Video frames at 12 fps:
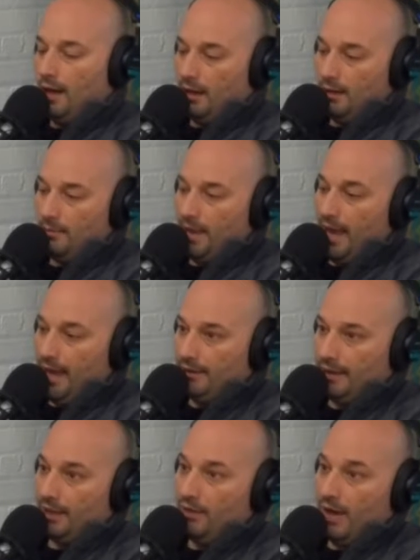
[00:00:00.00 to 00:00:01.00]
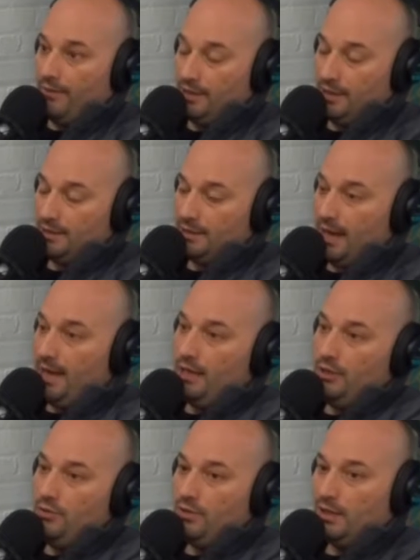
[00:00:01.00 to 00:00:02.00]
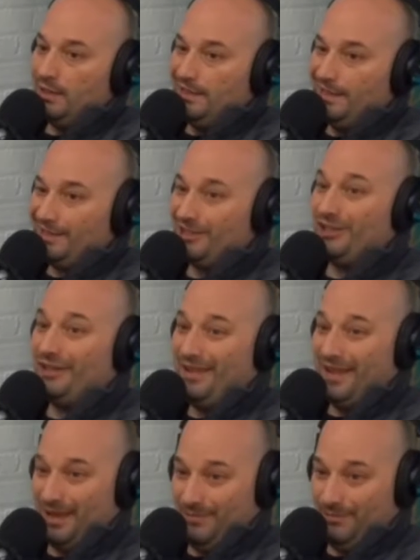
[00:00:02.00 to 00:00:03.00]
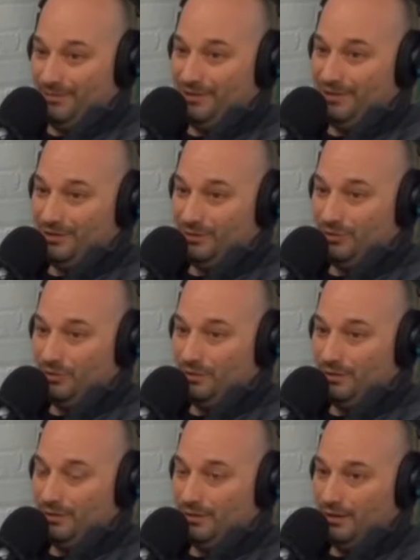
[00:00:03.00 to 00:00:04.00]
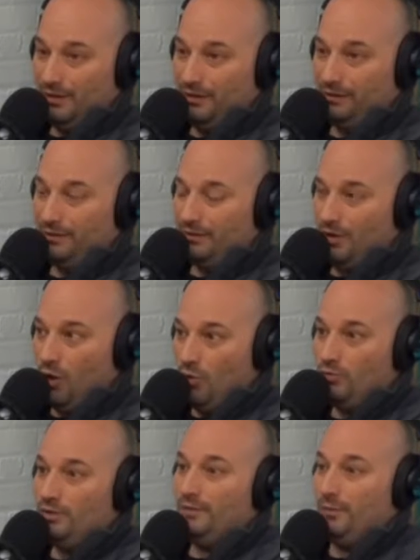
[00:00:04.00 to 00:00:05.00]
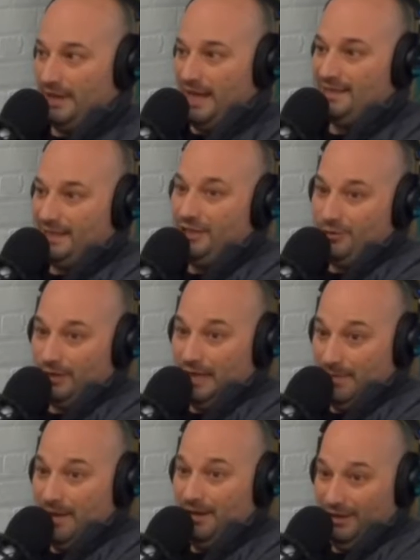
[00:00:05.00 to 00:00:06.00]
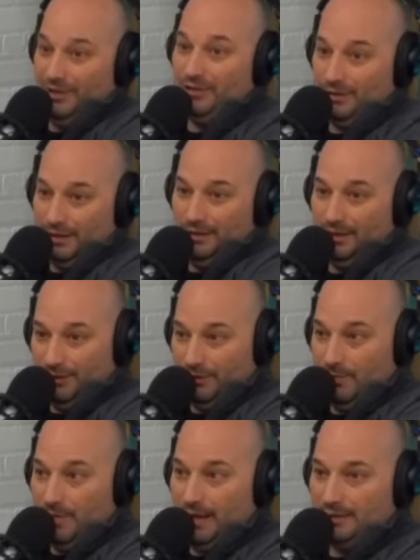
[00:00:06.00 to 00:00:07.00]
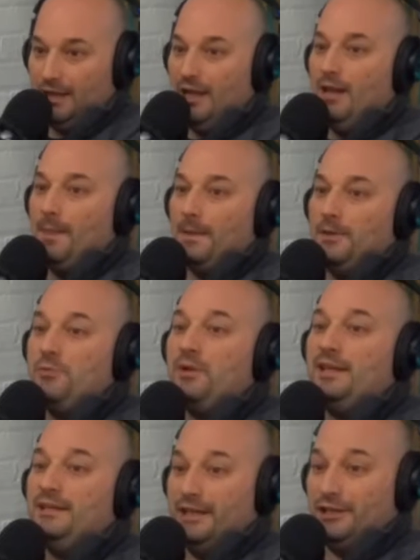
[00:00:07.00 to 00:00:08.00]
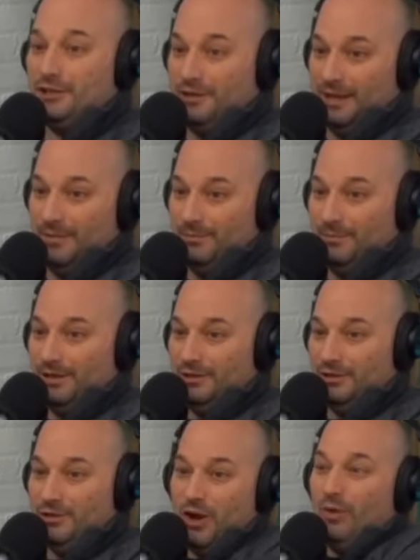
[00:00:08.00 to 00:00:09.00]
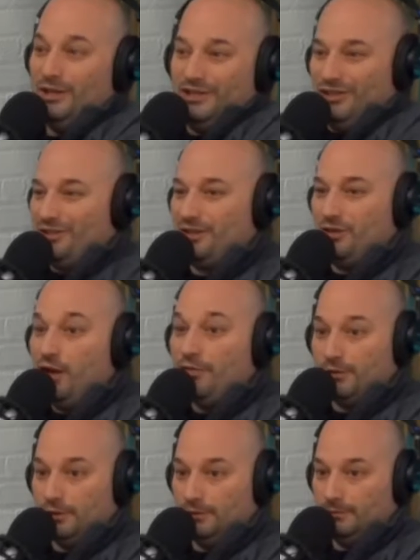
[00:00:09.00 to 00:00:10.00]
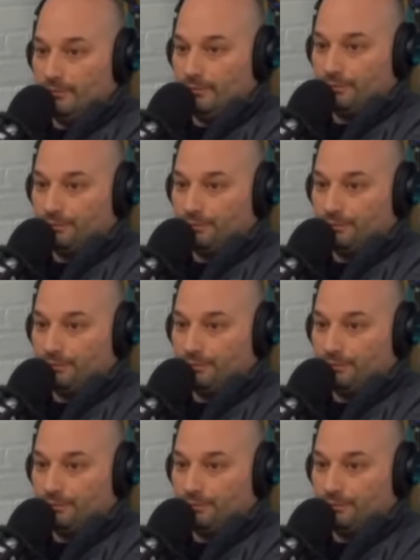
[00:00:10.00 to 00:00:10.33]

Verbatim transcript: Um, and like Kevin is saying, you condition them to only when they see your email in their in their inbox, you condition them to know it's just an offer.